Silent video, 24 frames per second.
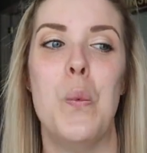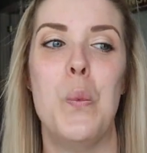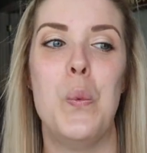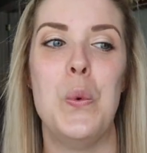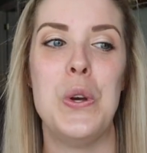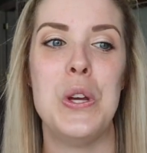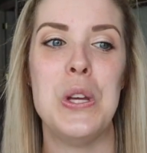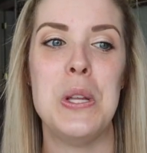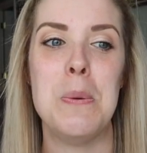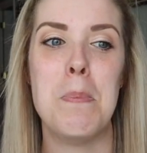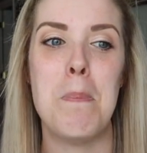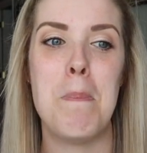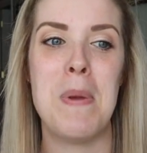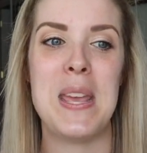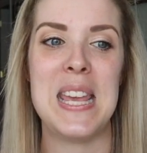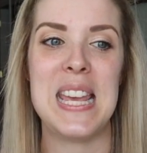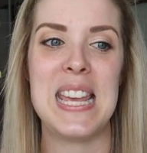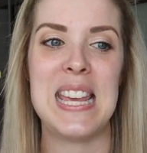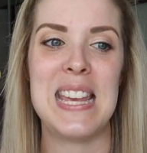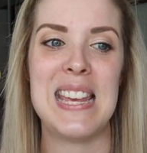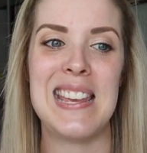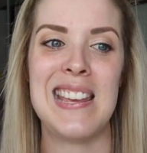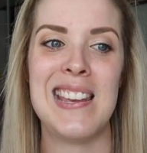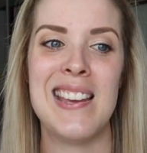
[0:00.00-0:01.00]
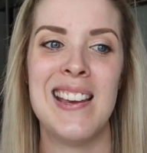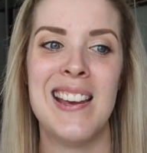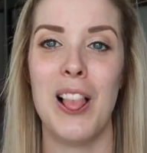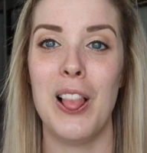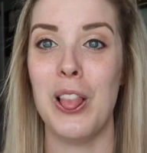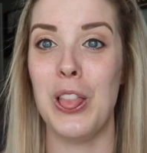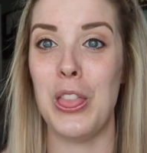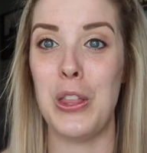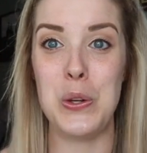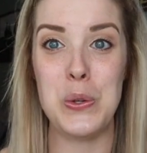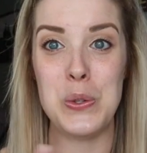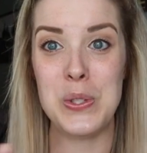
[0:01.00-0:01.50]
would be
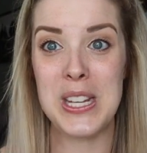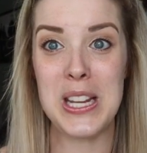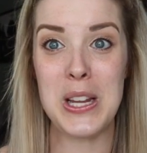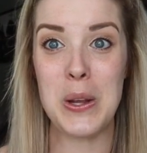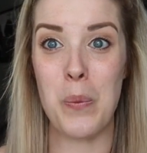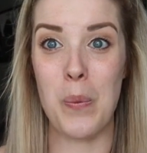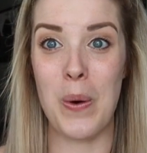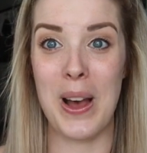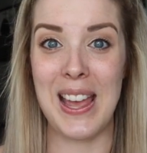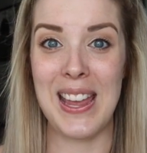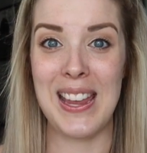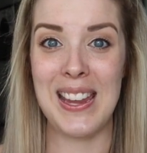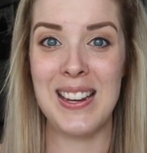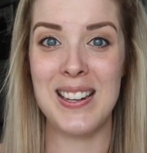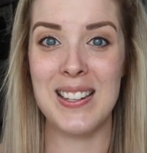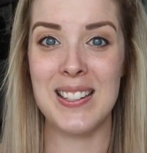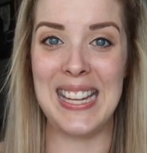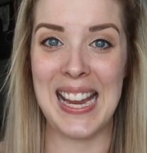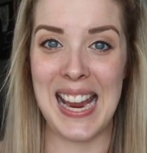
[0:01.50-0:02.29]
losing weight,